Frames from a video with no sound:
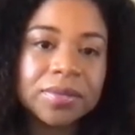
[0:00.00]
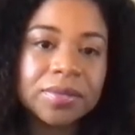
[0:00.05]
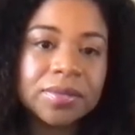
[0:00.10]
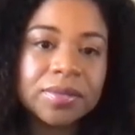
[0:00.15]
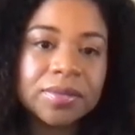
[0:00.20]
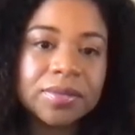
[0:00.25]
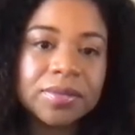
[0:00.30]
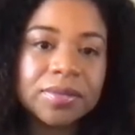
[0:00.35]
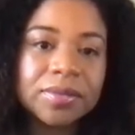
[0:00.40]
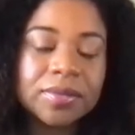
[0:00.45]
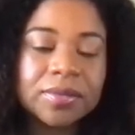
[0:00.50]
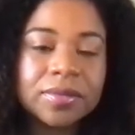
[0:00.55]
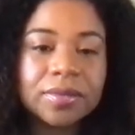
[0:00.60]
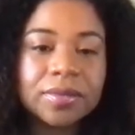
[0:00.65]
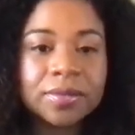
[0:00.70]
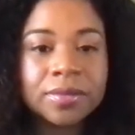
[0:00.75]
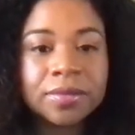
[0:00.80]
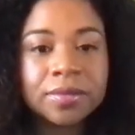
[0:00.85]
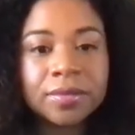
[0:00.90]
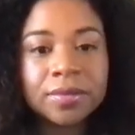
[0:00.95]

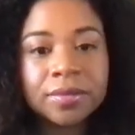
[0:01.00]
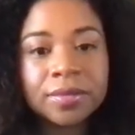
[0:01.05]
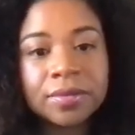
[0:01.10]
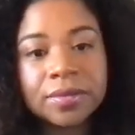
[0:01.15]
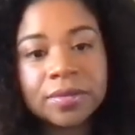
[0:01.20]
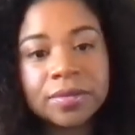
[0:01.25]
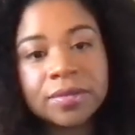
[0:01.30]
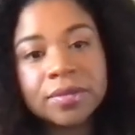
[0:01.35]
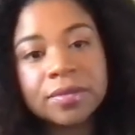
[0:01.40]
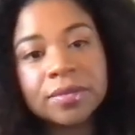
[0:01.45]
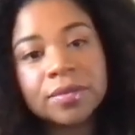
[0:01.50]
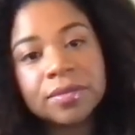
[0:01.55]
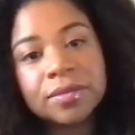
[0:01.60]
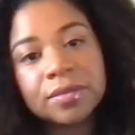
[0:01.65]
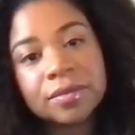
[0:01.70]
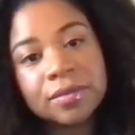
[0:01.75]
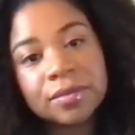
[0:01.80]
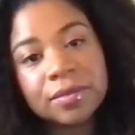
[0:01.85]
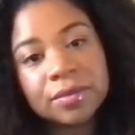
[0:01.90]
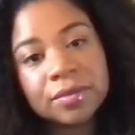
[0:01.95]

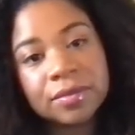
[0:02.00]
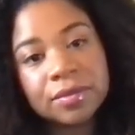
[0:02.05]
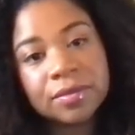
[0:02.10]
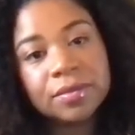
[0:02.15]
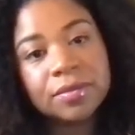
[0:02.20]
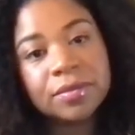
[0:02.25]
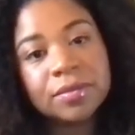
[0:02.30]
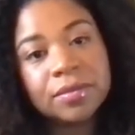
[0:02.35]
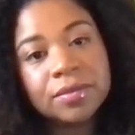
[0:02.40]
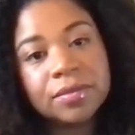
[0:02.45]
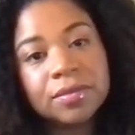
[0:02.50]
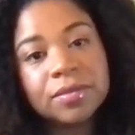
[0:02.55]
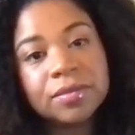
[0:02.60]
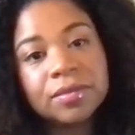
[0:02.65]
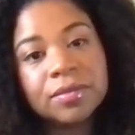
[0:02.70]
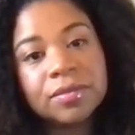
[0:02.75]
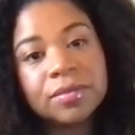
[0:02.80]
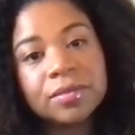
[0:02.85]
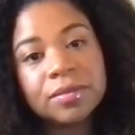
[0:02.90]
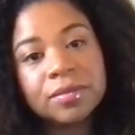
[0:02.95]

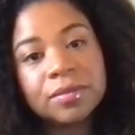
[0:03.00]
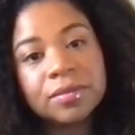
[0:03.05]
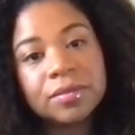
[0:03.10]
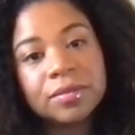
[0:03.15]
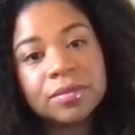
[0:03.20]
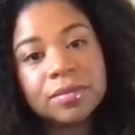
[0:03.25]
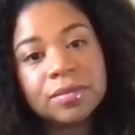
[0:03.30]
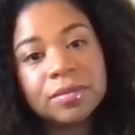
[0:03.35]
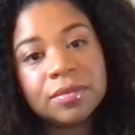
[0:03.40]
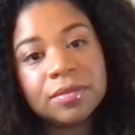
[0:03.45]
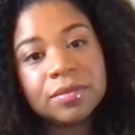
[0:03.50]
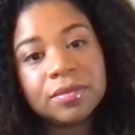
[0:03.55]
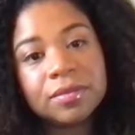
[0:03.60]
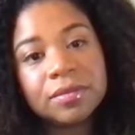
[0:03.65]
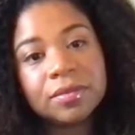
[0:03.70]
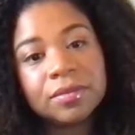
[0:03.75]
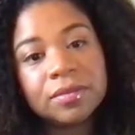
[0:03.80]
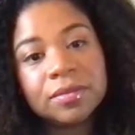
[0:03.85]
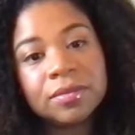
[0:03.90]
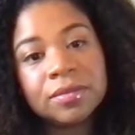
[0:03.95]

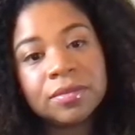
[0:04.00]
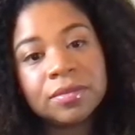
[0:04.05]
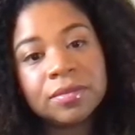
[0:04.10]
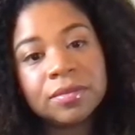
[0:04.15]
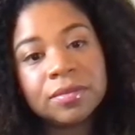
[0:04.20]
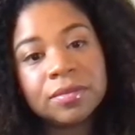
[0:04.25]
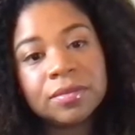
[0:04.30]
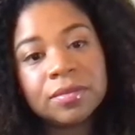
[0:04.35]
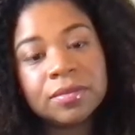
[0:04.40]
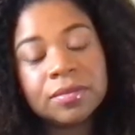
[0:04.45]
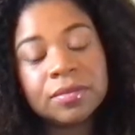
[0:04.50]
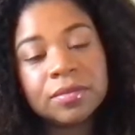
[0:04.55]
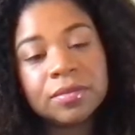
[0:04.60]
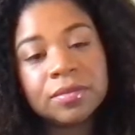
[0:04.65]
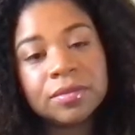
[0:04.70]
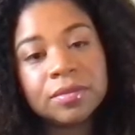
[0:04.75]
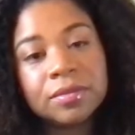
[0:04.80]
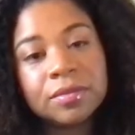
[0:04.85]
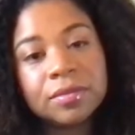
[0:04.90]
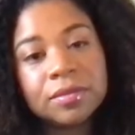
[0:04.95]

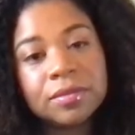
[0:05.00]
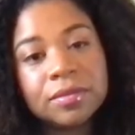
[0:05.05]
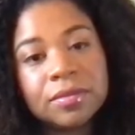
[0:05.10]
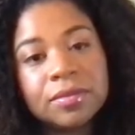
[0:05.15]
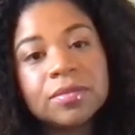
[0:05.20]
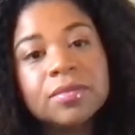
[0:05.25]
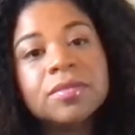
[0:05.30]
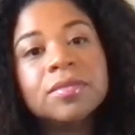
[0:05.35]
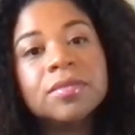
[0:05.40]
This person isn't speaking.